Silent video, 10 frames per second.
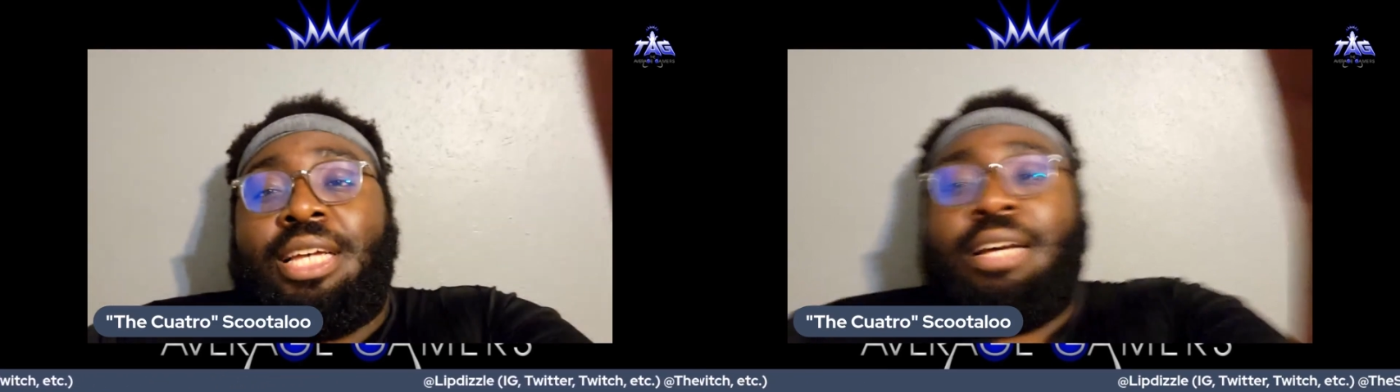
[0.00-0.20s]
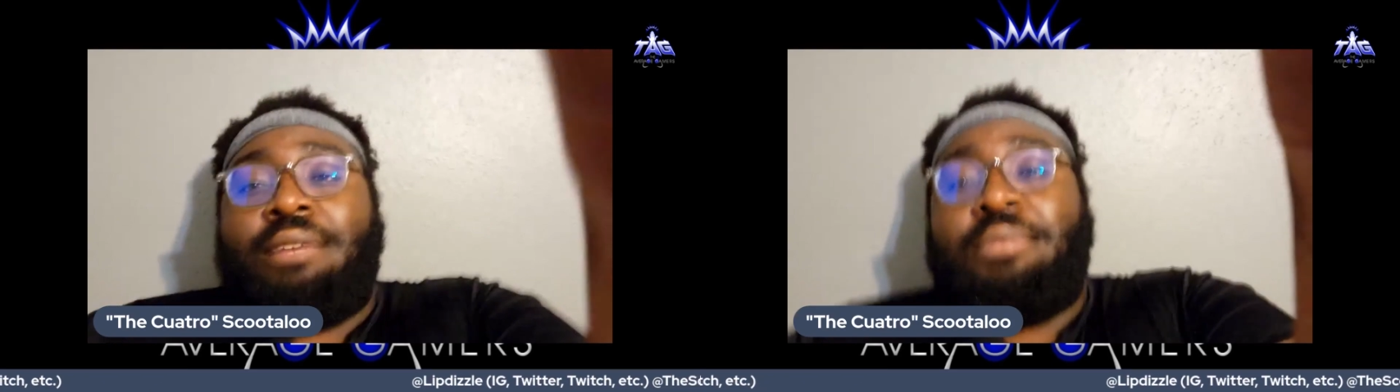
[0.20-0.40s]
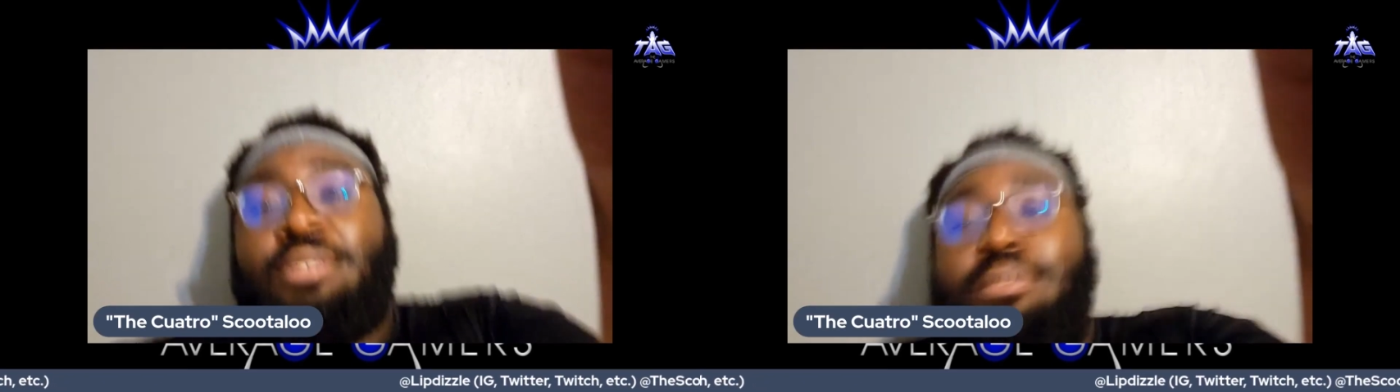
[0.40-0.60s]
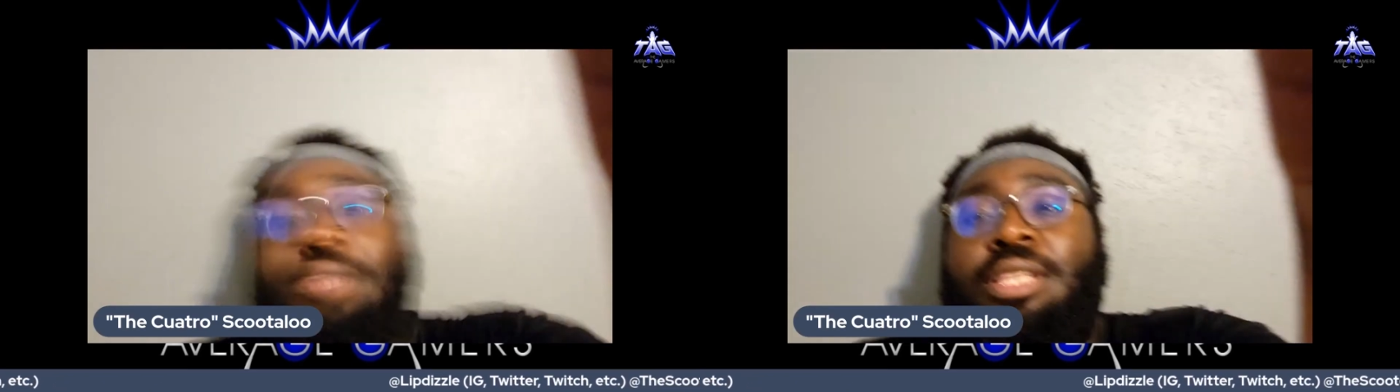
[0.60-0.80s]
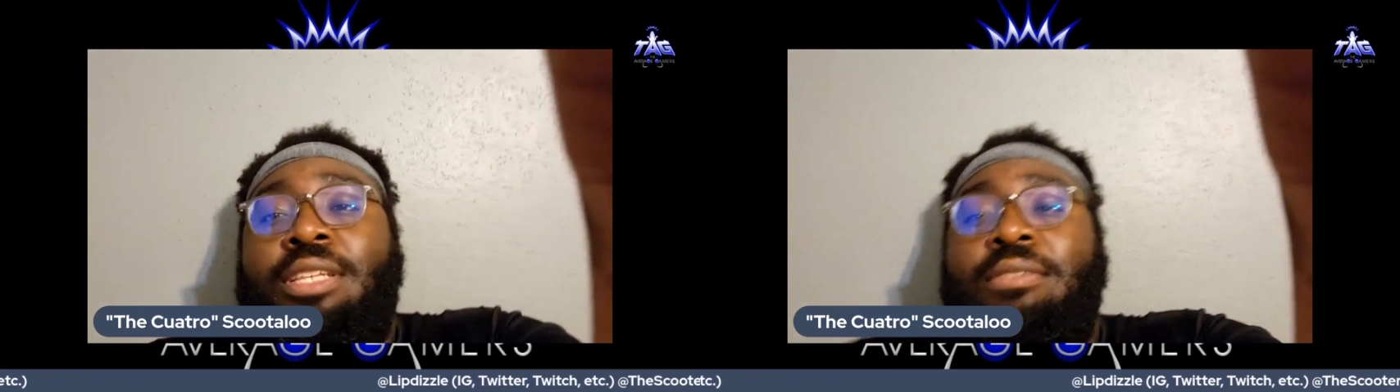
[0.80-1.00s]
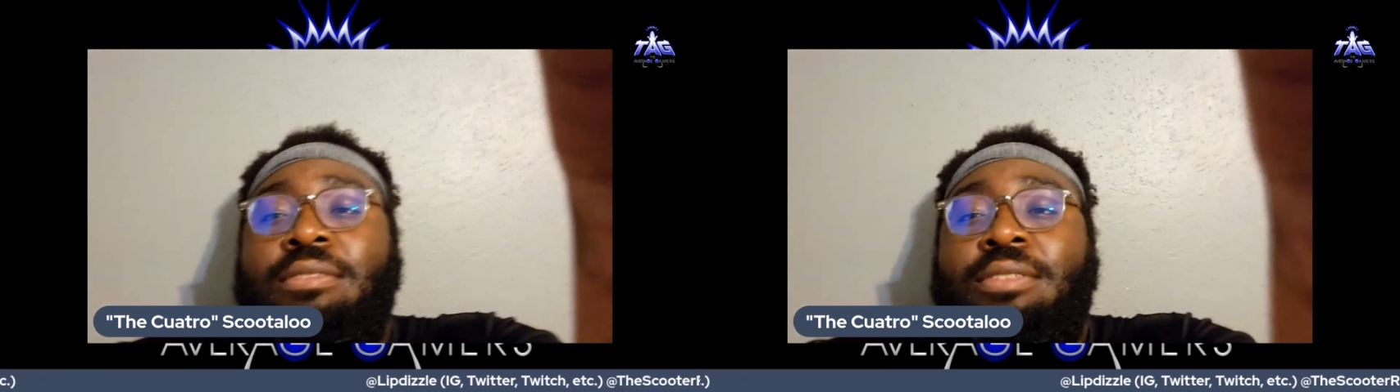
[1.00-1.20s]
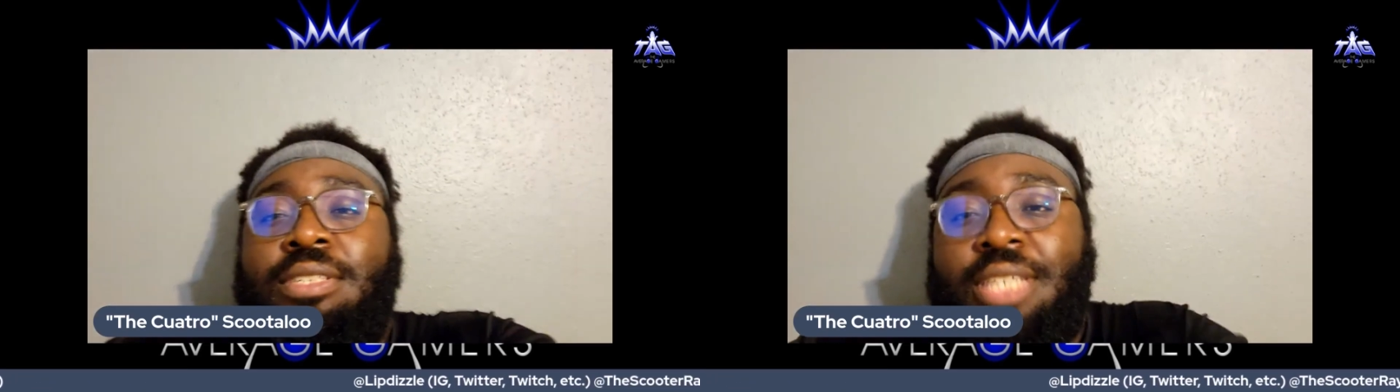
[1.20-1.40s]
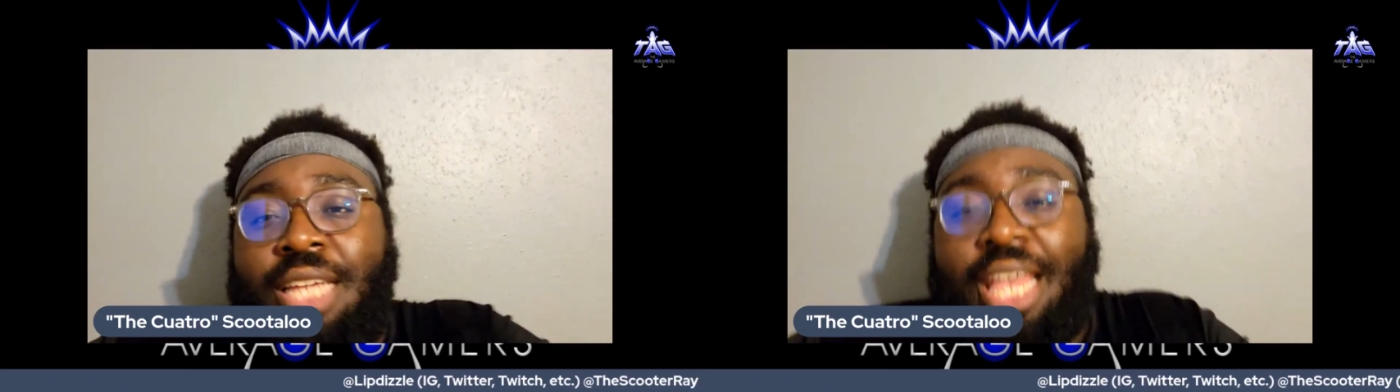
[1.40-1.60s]
I'm Scooter Lou,
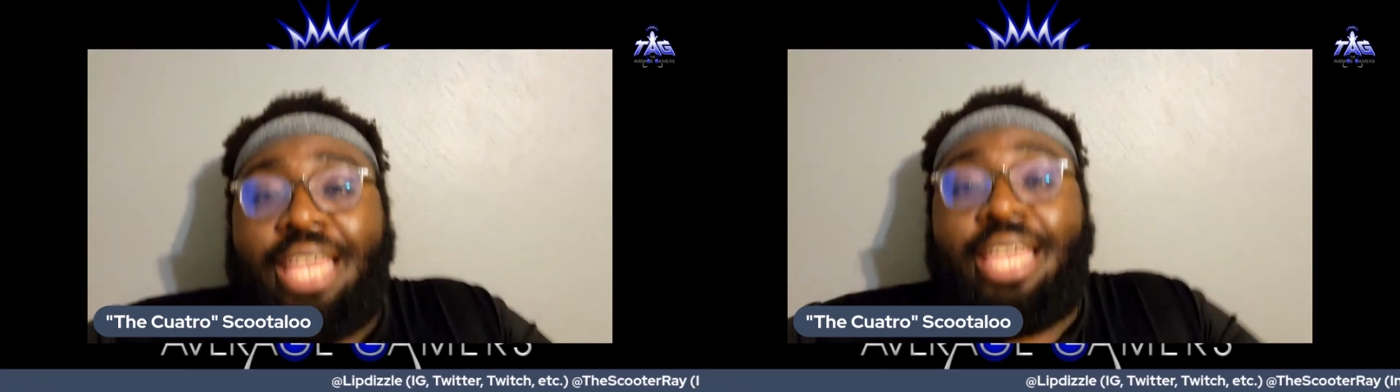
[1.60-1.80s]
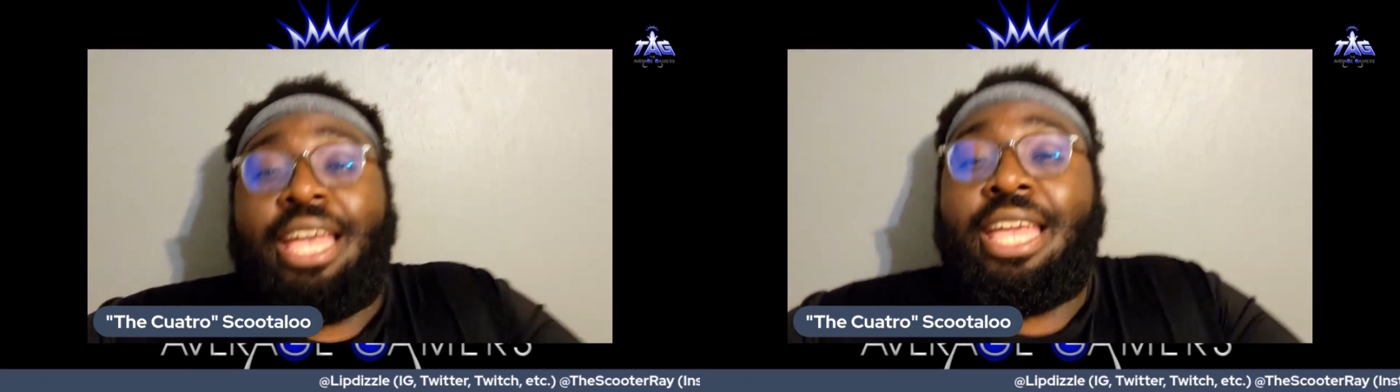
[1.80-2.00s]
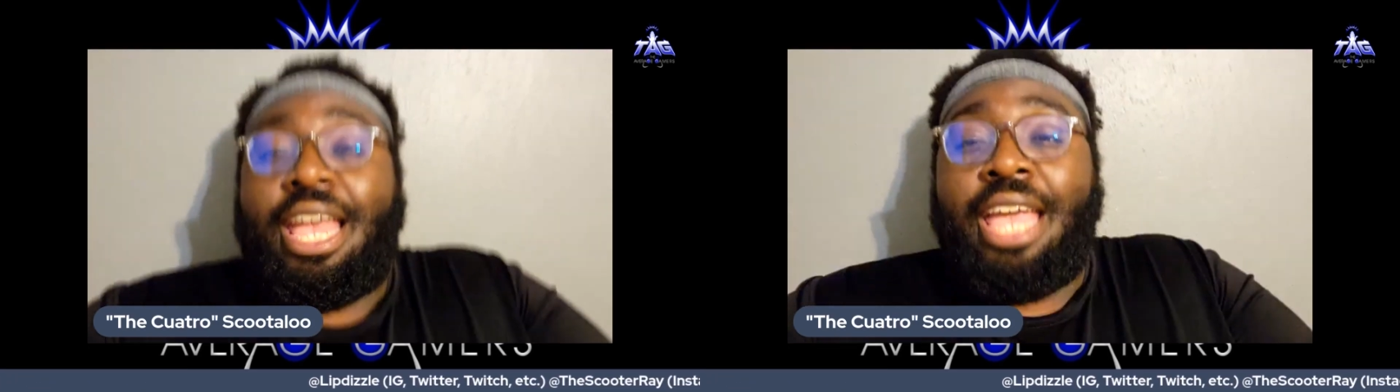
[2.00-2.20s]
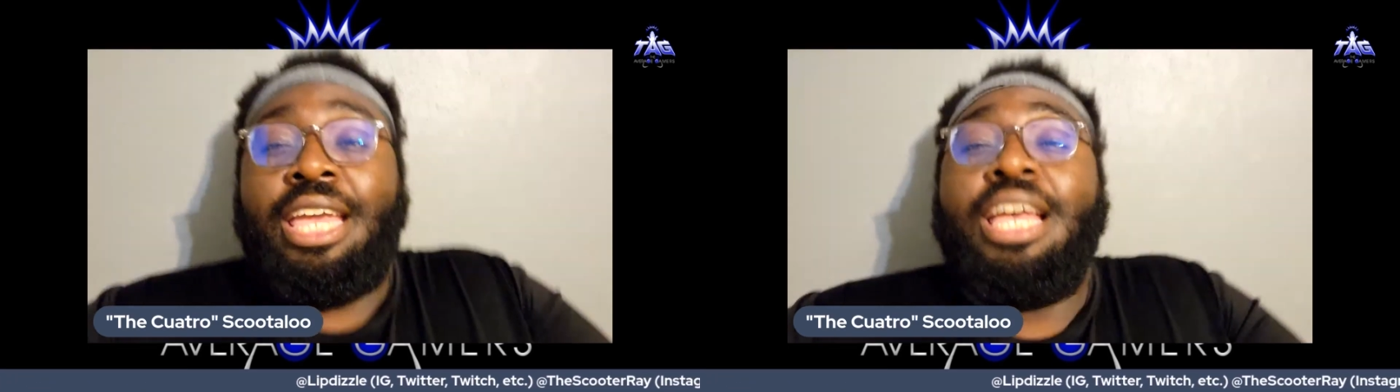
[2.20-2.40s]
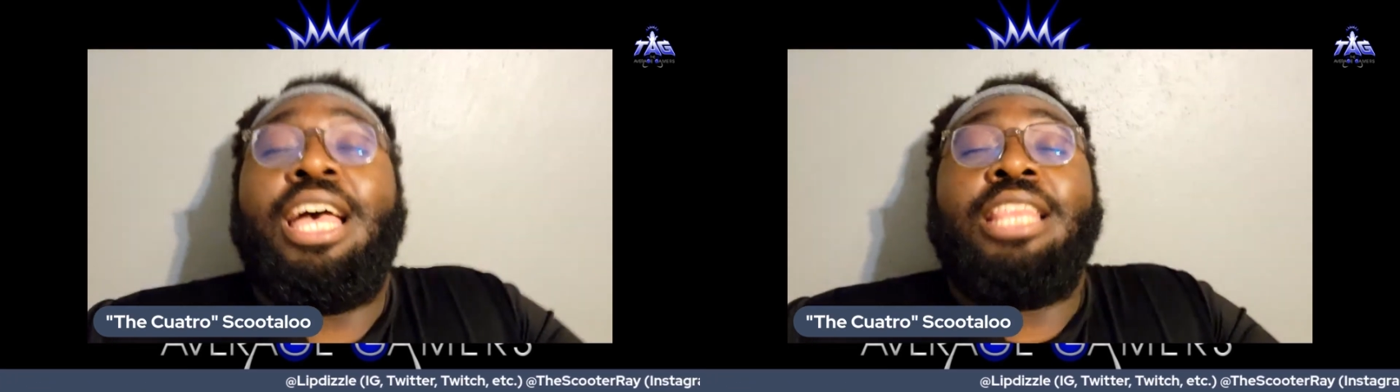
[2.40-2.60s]
aka